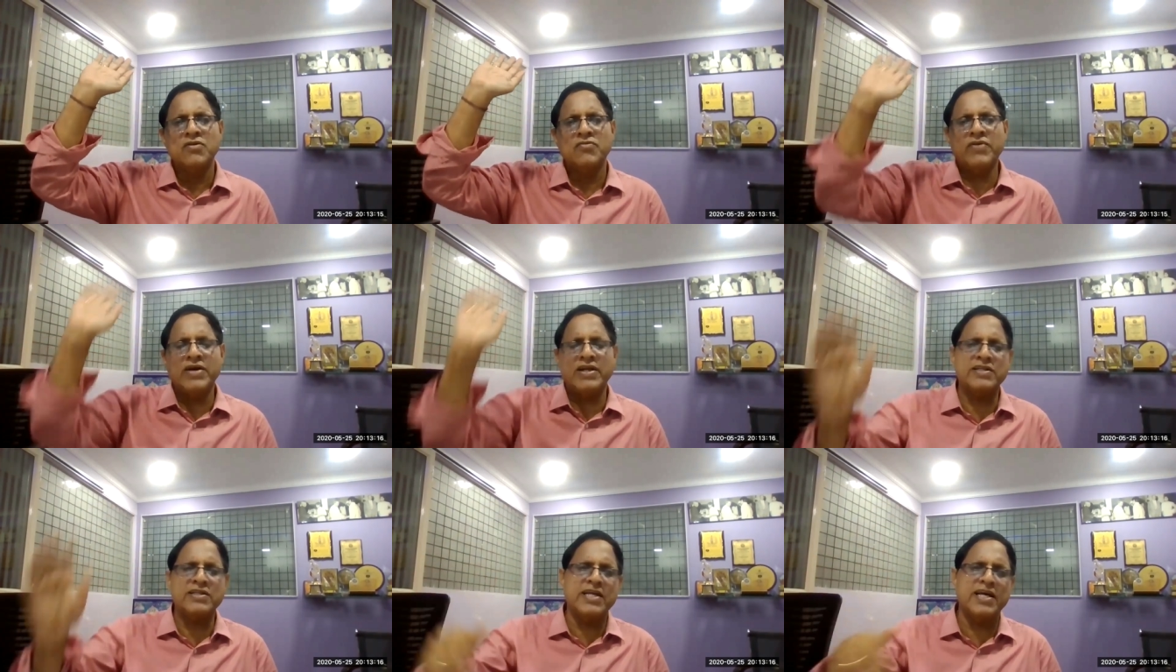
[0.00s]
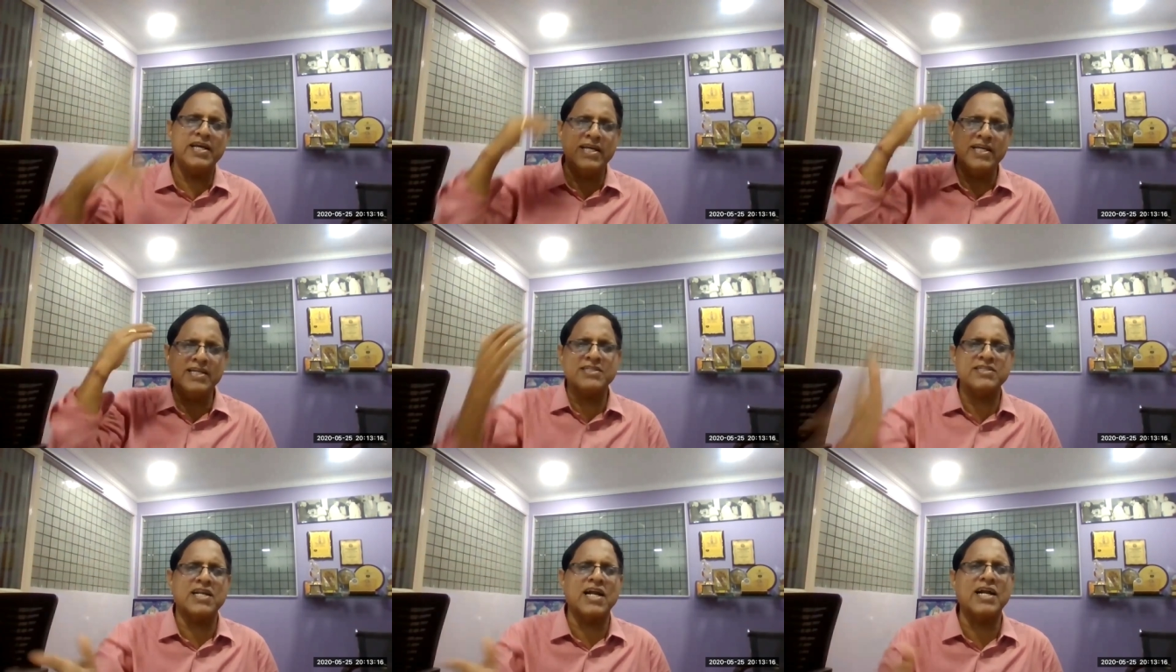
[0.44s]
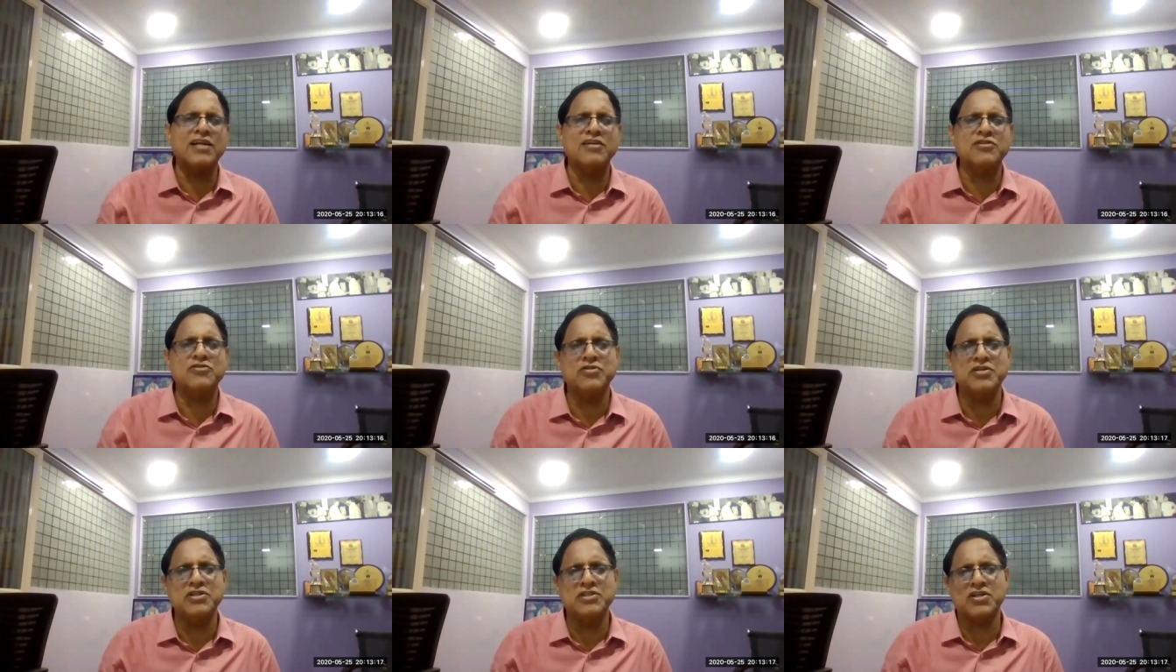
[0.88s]
When he is not
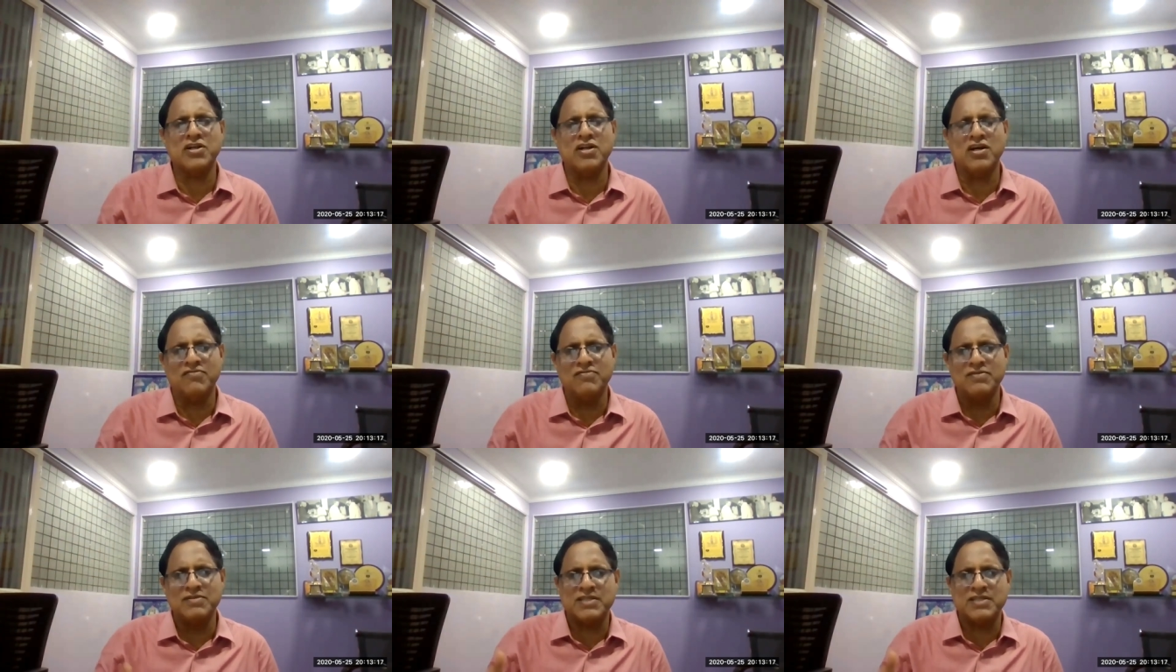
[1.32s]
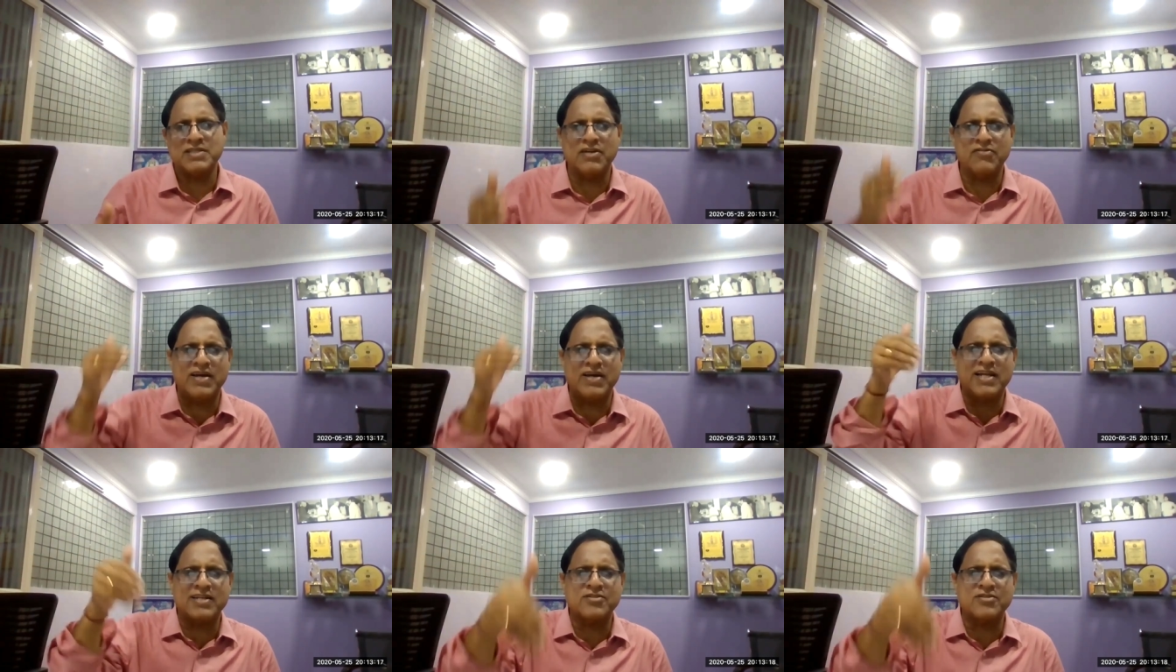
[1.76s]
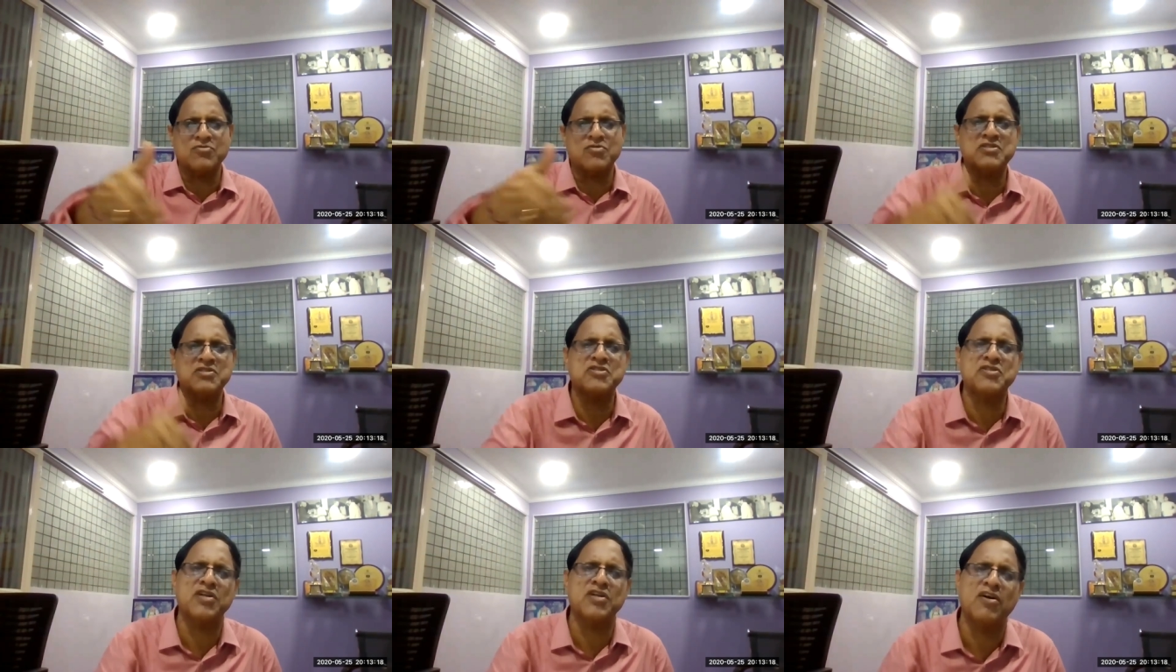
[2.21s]
a judicial officer, where is the
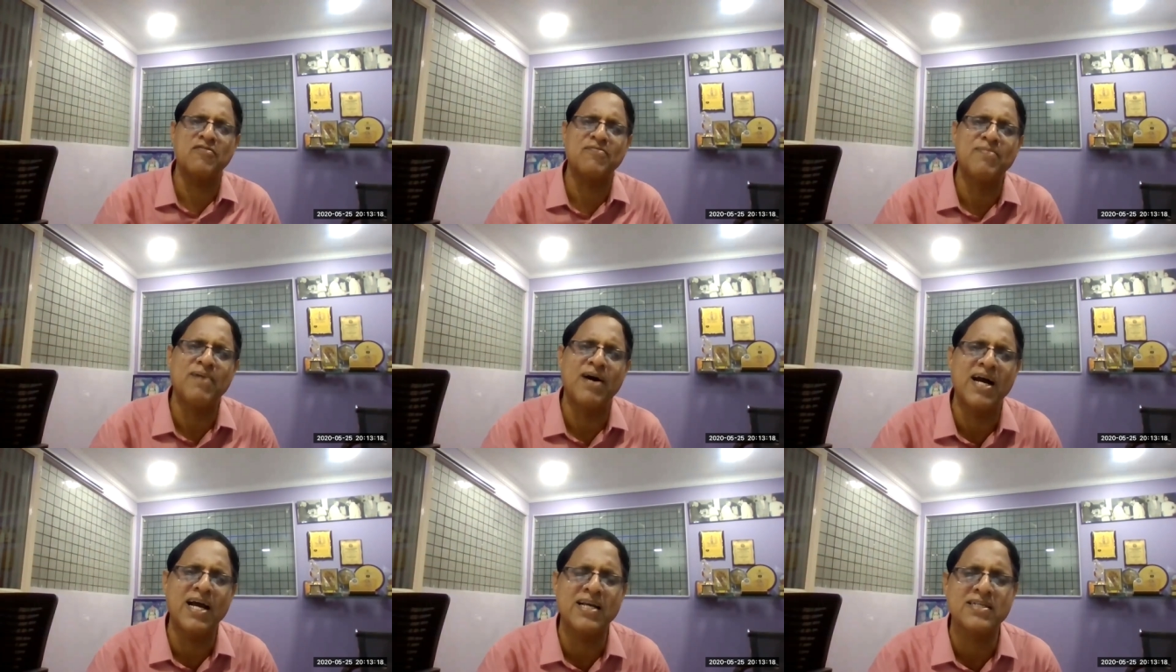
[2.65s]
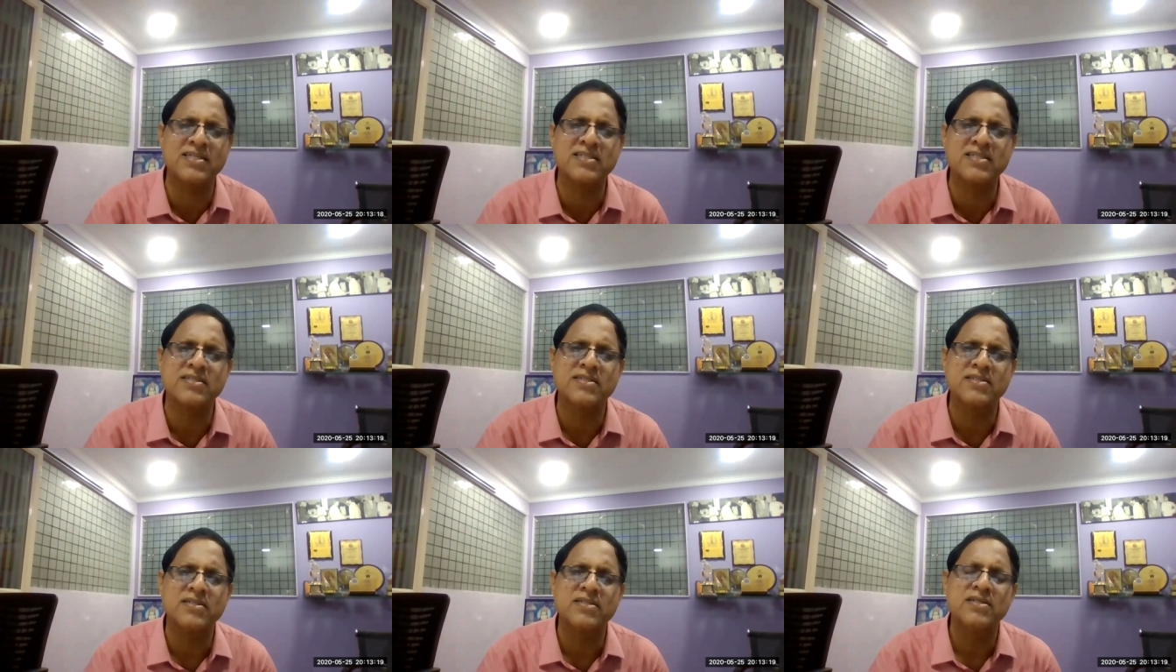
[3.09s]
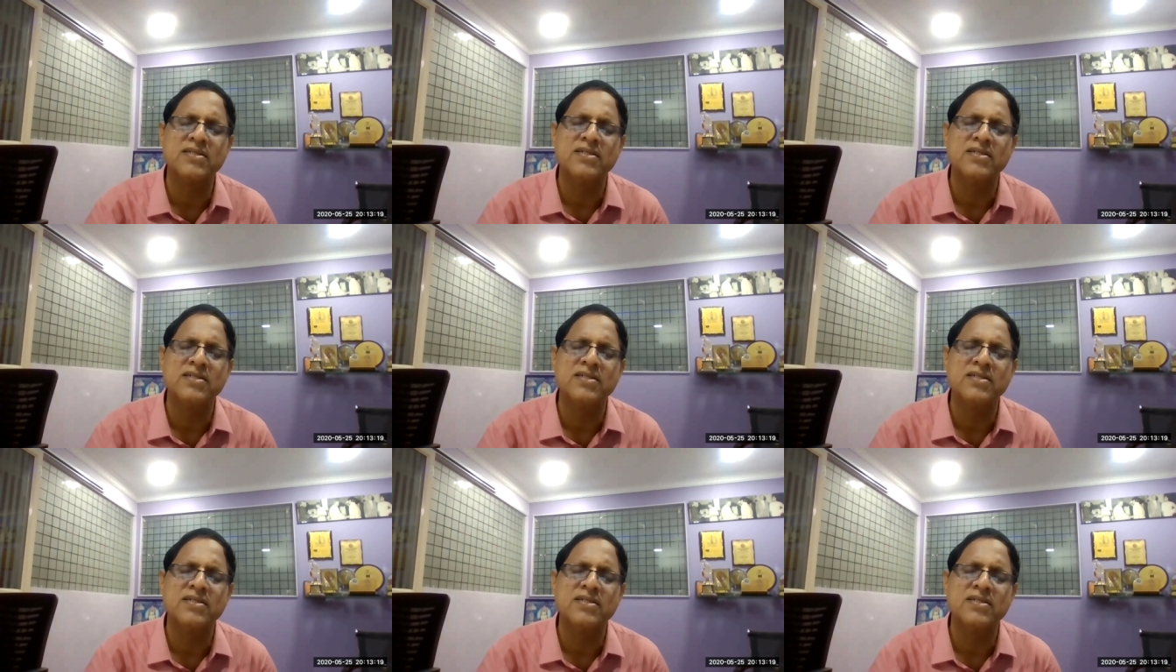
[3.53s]
question of bias?